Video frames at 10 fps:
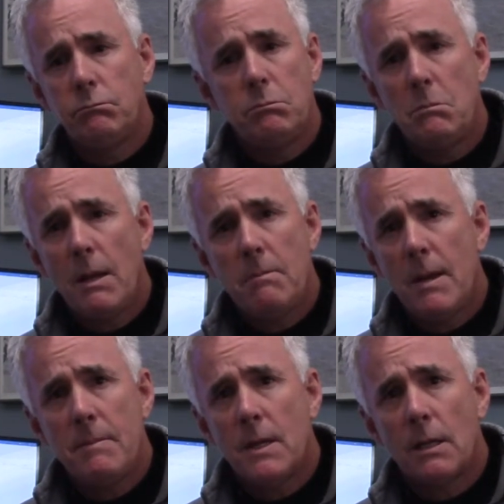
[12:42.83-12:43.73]

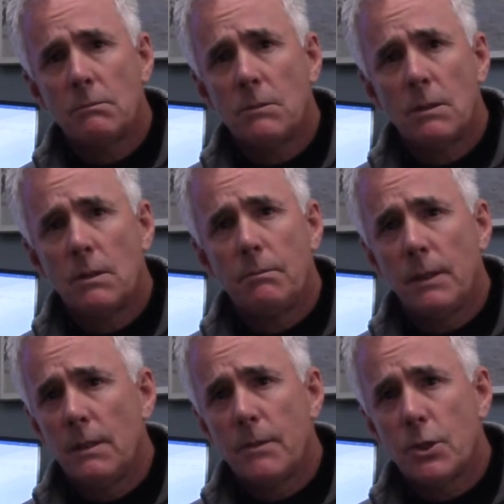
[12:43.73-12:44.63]
Maybe not
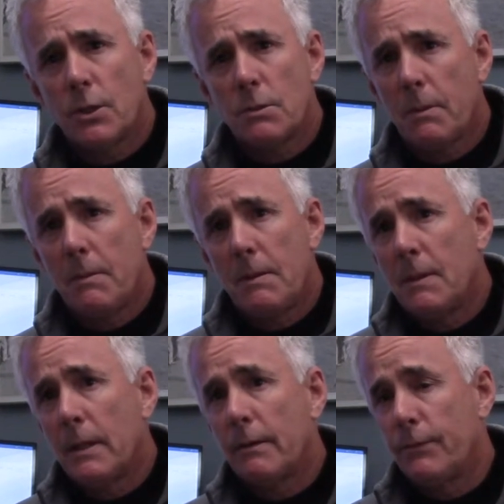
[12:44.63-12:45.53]
building materials, but maybe
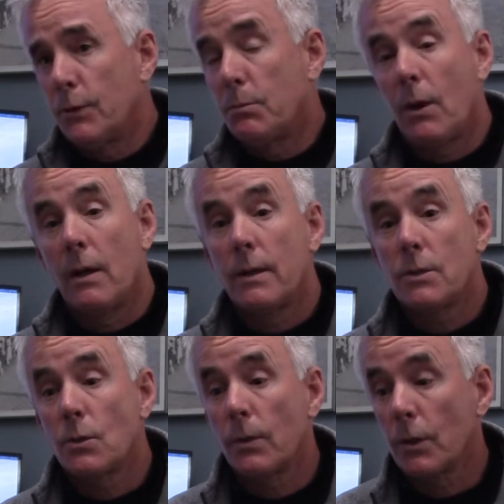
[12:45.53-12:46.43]
like food
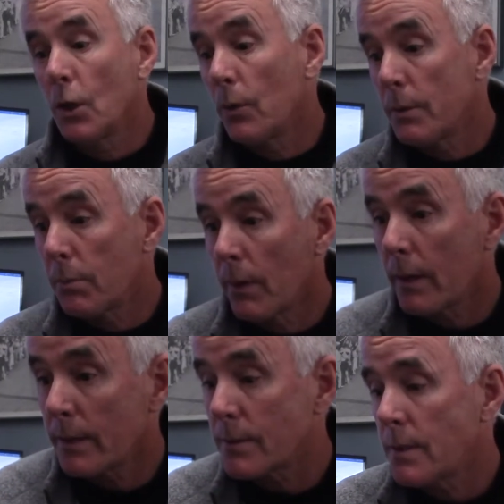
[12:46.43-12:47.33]
products or clothing
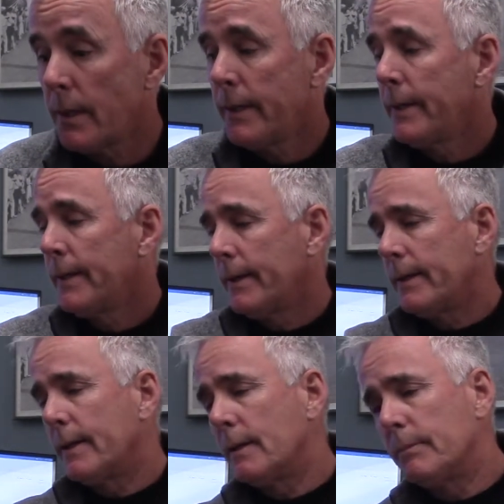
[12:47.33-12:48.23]
products.
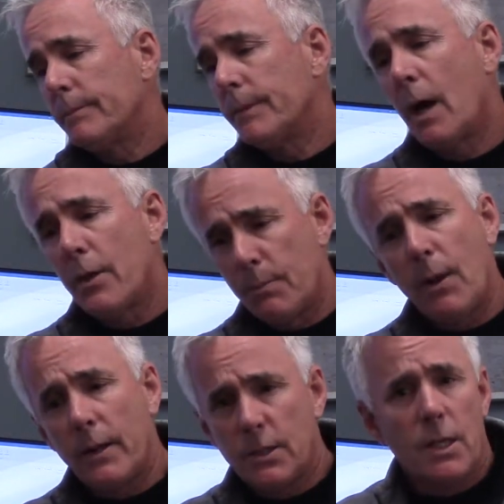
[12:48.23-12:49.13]
Other
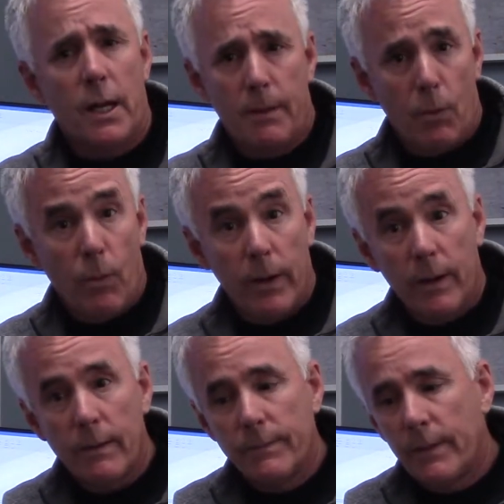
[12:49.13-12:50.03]
products that I'm aware
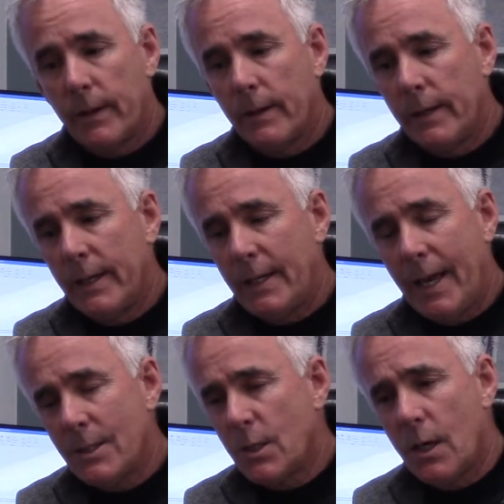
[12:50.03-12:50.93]
of, it
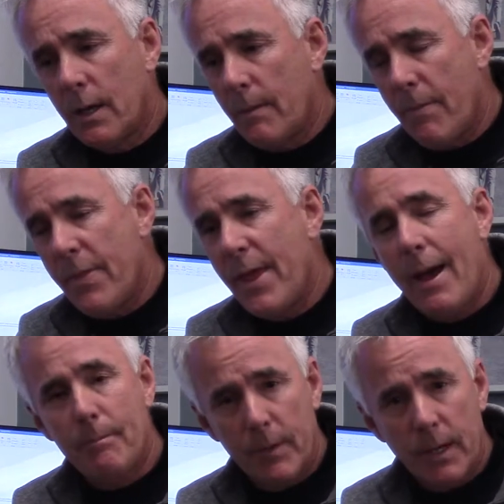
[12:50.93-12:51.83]
hasn't gone up
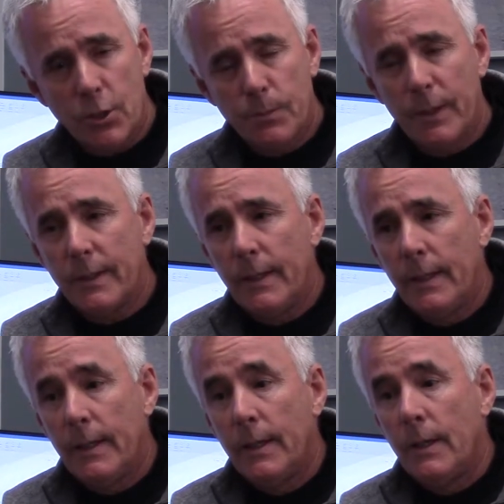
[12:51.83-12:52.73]
that much. But
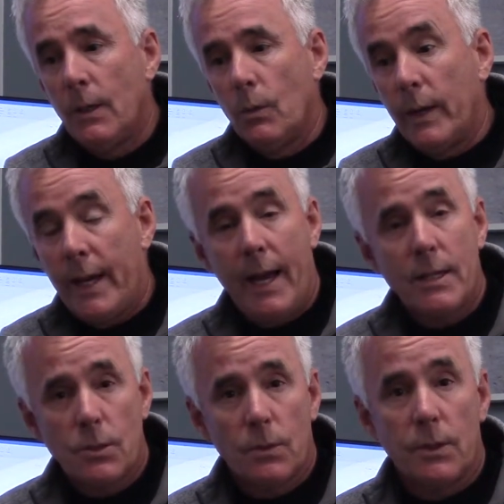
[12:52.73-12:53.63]
what
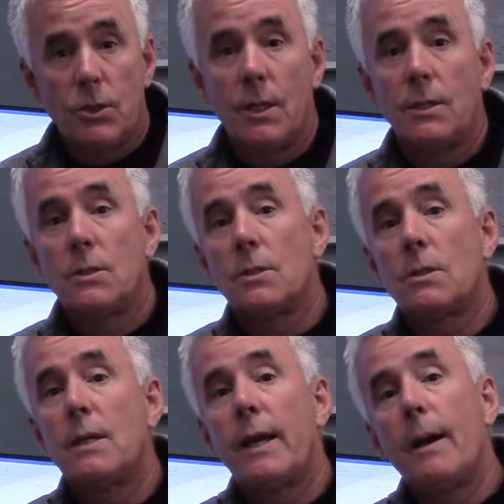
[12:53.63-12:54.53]
has really changed is
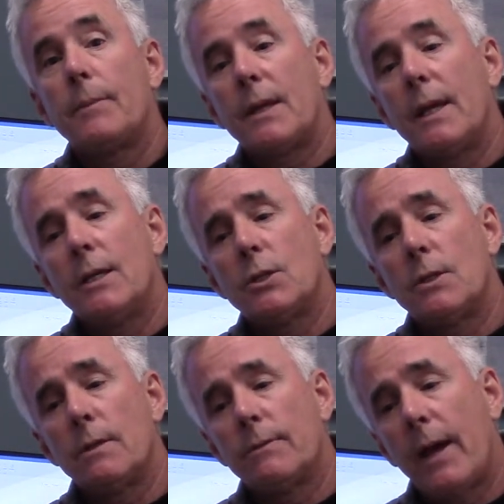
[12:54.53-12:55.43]
the
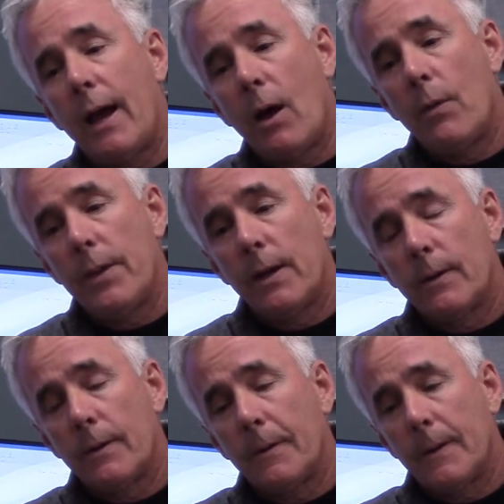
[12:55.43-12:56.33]
application of how they're